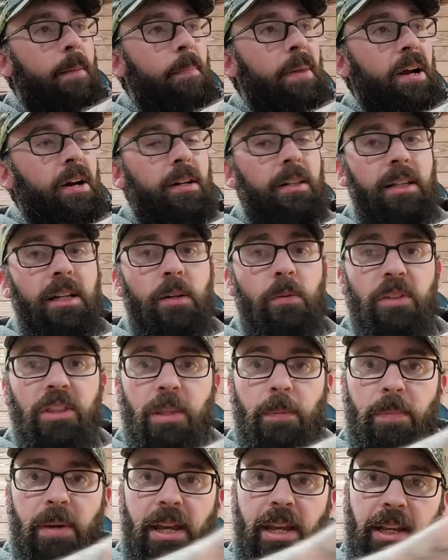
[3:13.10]
parallel with
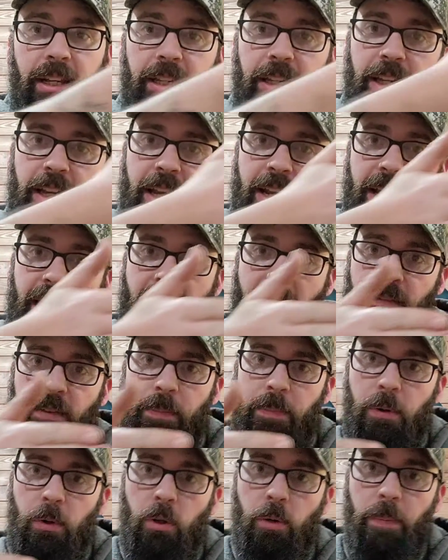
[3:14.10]
the bank and have
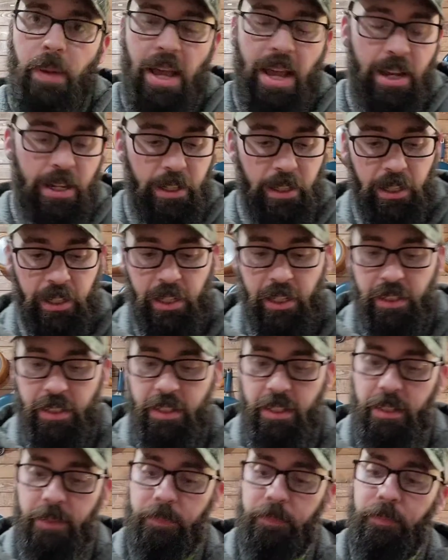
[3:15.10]
it pull back
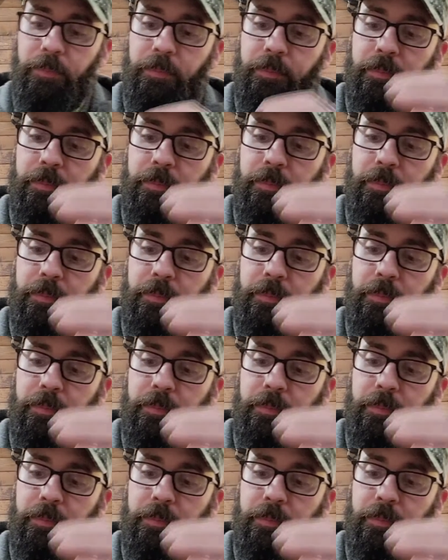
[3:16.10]
against it.